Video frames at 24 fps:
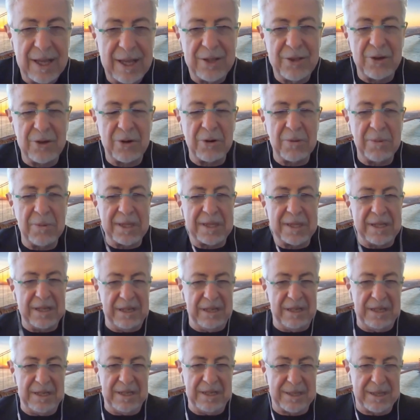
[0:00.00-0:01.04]
The robot
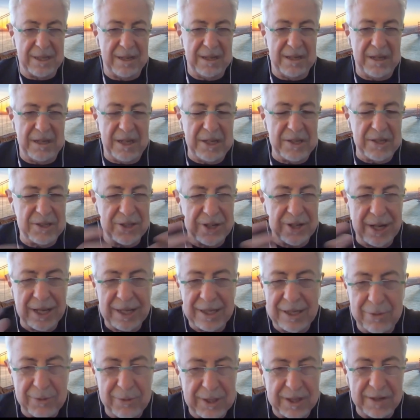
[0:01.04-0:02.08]
is
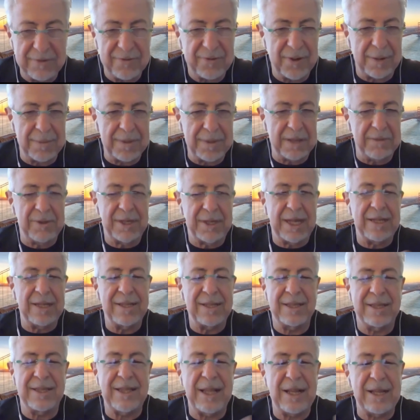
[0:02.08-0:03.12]
interacting with the environment. We
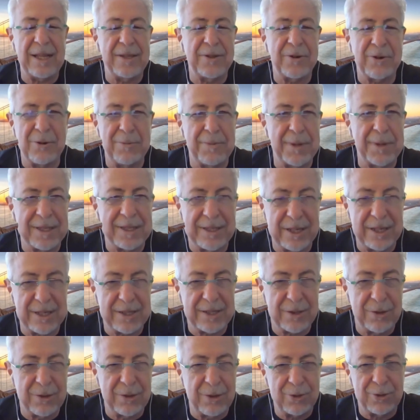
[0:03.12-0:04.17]
can tell the robot
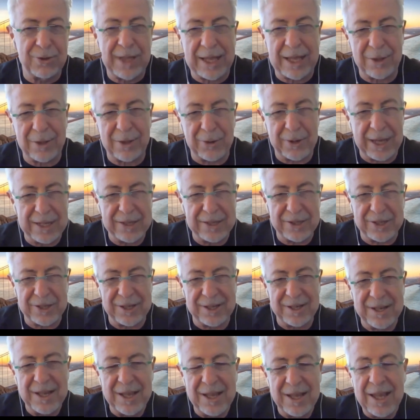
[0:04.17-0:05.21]
just go to that
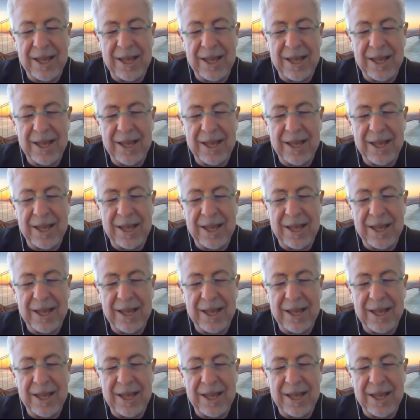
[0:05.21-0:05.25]
location.